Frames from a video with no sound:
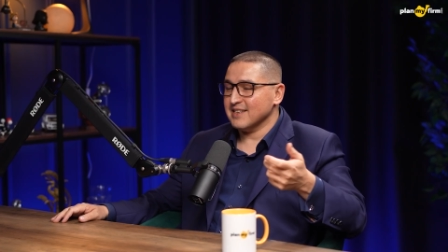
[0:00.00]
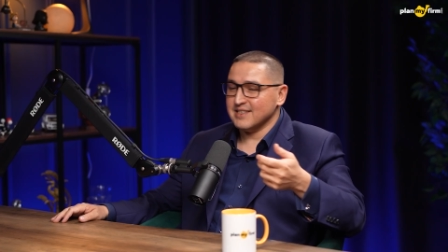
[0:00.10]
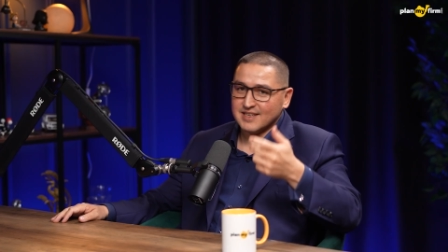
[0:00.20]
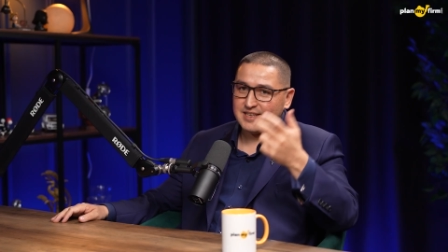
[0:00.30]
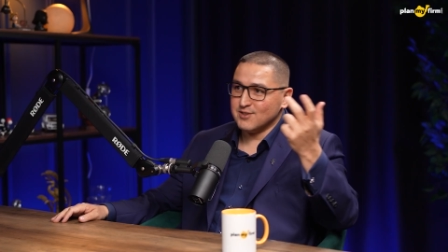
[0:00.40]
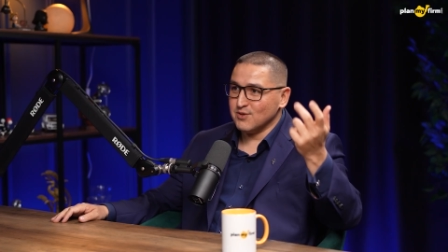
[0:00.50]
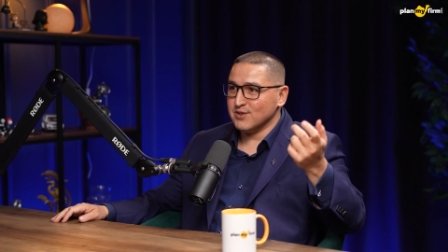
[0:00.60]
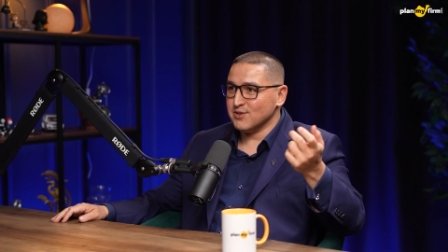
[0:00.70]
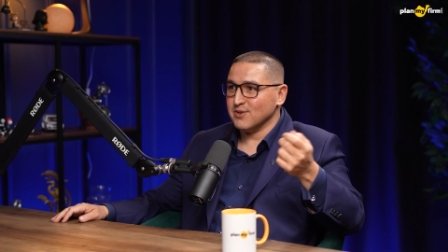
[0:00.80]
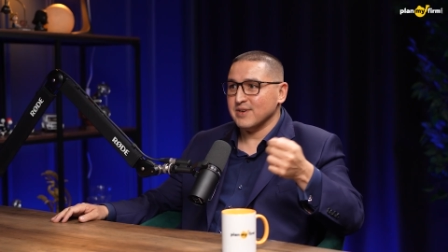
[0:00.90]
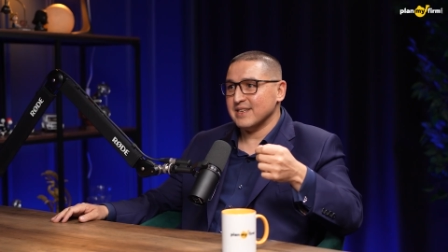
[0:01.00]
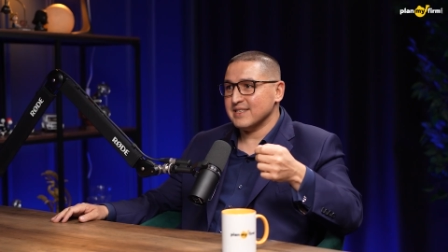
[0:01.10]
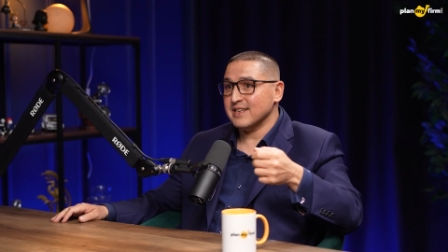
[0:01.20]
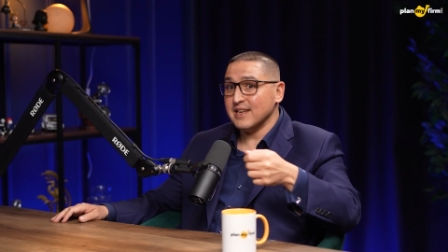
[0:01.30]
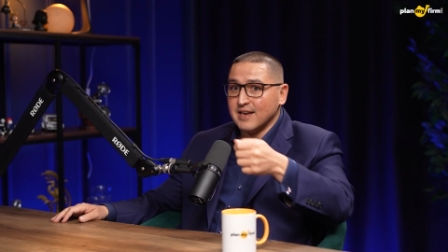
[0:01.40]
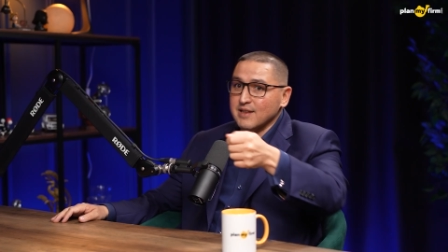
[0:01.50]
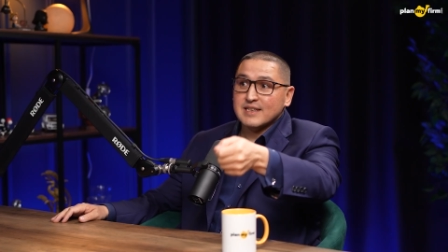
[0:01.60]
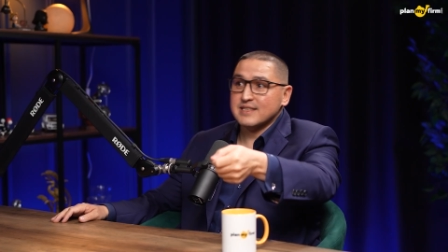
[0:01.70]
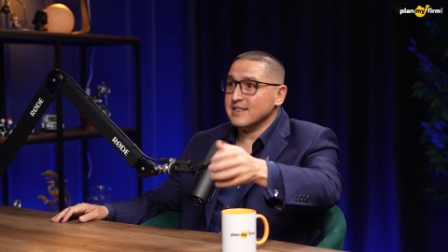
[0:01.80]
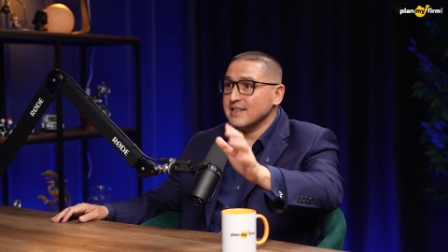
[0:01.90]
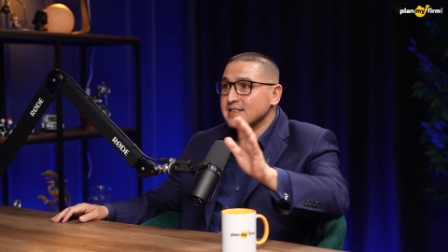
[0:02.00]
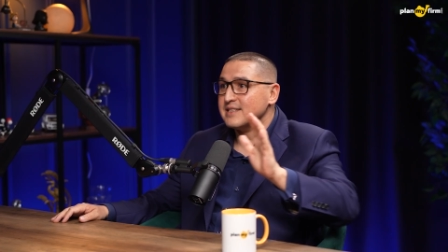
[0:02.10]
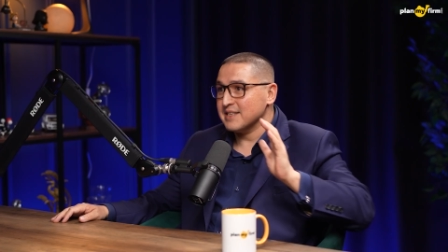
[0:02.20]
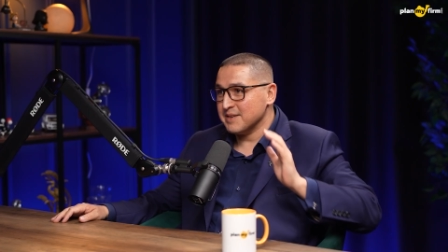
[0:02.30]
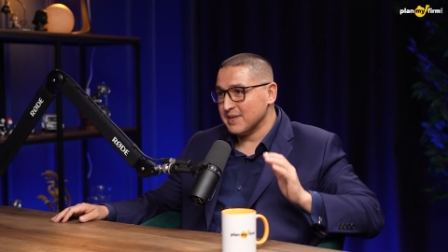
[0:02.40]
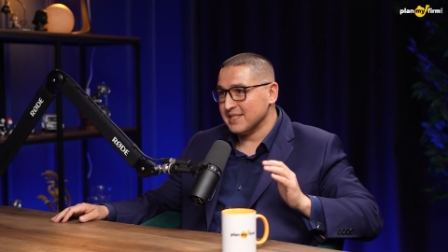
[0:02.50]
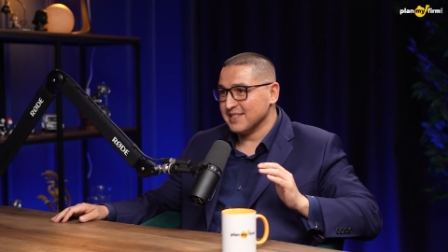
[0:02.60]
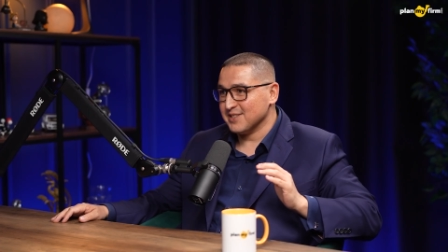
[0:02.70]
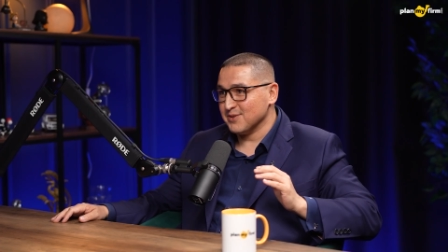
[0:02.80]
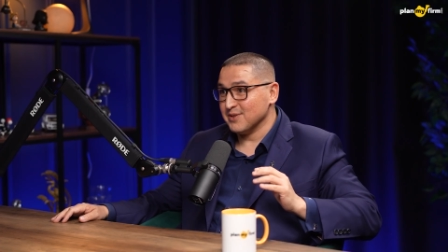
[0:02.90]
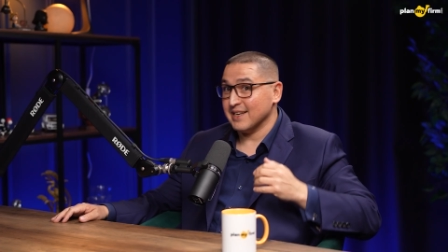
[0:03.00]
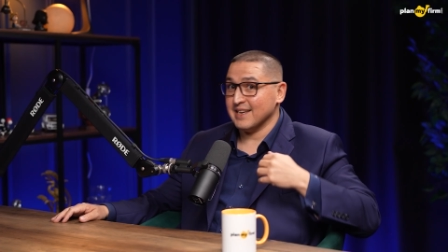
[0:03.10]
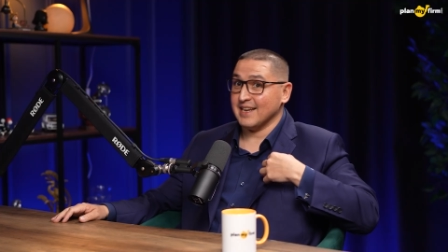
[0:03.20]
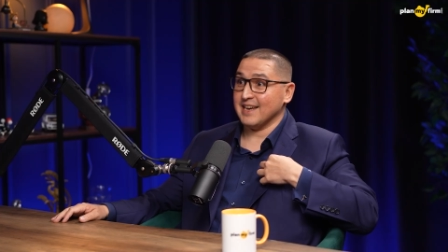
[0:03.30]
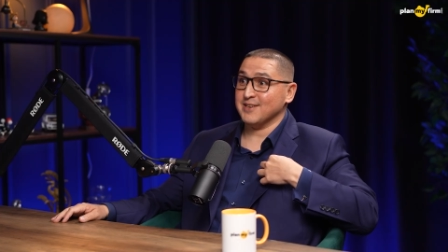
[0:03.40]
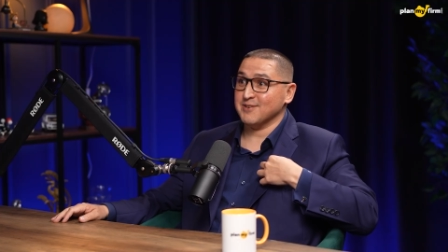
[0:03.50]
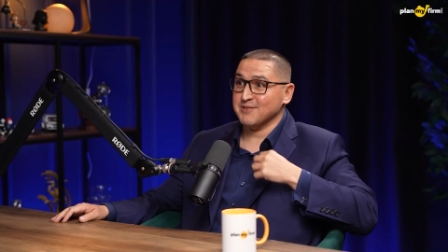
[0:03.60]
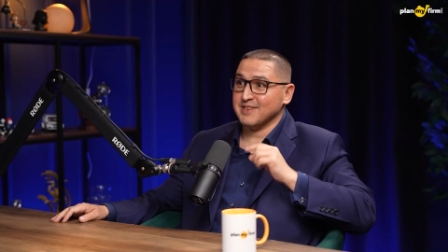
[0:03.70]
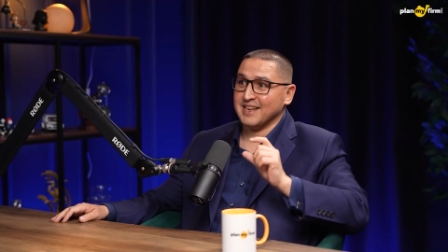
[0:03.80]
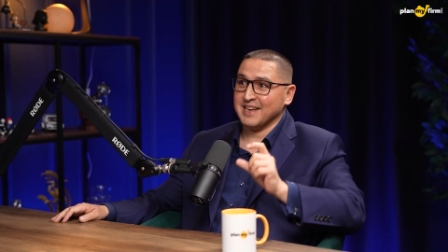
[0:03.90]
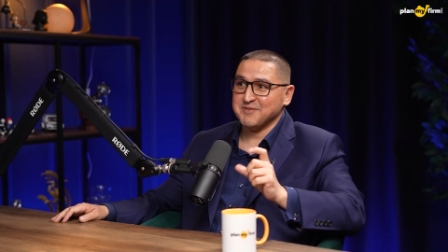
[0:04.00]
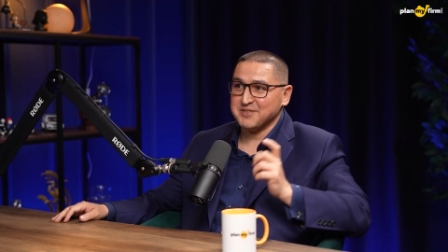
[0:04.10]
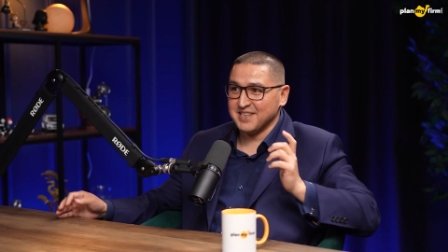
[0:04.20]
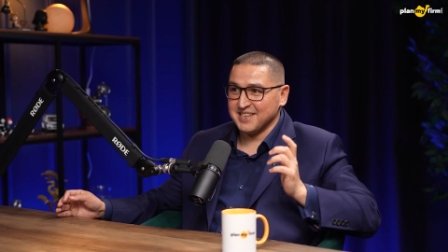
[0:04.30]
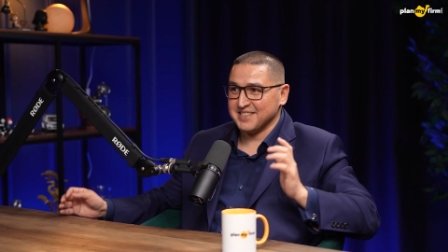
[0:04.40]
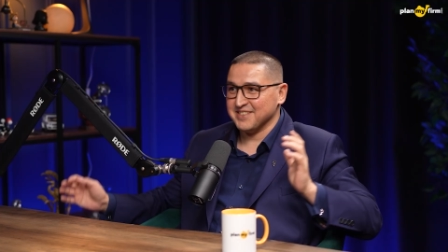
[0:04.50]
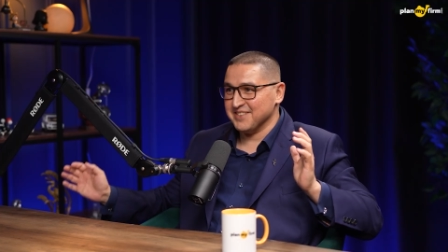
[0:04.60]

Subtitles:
I say, so and so. They say, yeah, listen, this is an amazing school. And I know that I have shares.